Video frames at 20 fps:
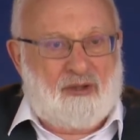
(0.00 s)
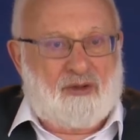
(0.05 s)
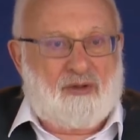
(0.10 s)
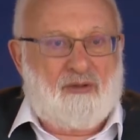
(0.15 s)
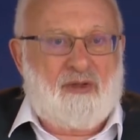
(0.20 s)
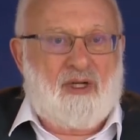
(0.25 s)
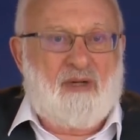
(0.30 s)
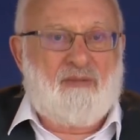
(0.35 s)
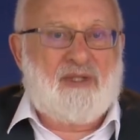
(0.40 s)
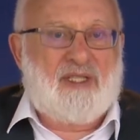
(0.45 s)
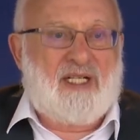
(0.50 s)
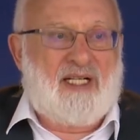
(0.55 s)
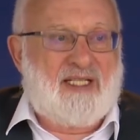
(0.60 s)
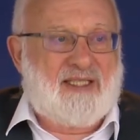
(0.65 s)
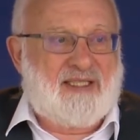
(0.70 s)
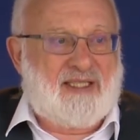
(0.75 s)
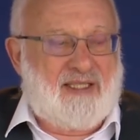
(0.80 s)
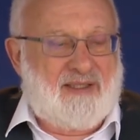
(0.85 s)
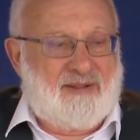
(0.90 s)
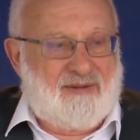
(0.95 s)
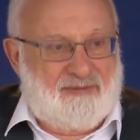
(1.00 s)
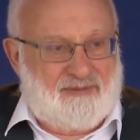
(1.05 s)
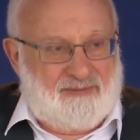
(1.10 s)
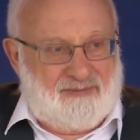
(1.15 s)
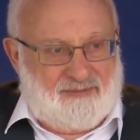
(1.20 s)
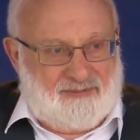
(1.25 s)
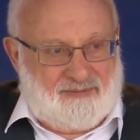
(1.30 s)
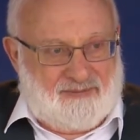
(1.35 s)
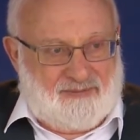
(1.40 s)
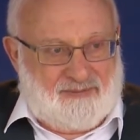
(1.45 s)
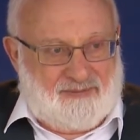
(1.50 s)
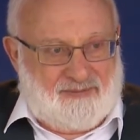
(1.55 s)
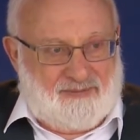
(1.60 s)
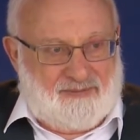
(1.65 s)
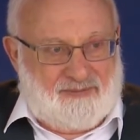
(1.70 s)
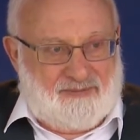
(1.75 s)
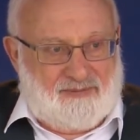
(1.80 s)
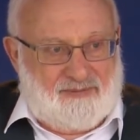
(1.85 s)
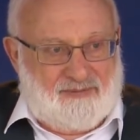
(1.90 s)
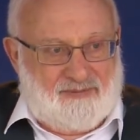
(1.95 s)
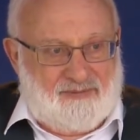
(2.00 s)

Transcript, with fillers: Mm, these ten